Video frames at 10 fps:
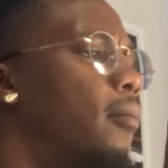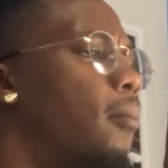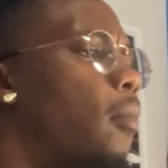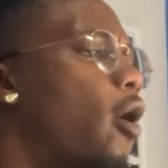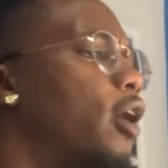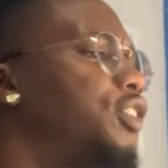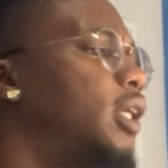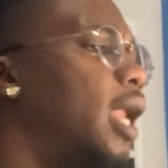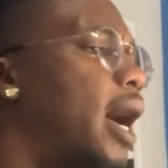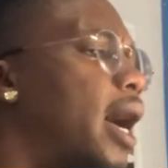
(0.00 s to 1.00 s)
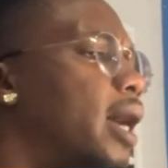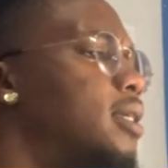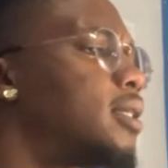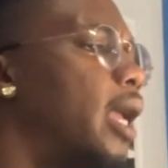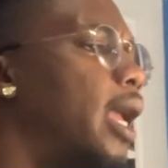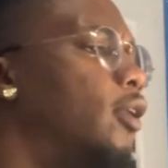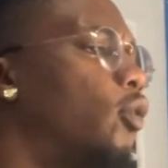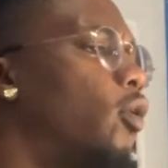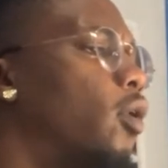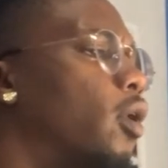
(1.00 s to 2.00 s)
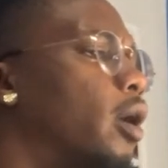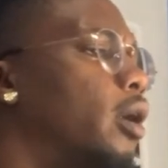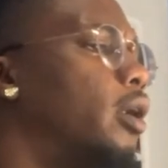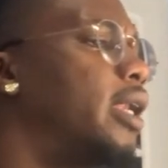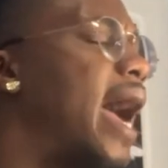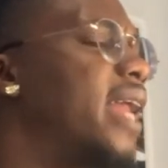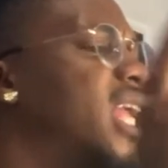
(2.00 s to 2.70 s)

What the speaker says: marginalized and or not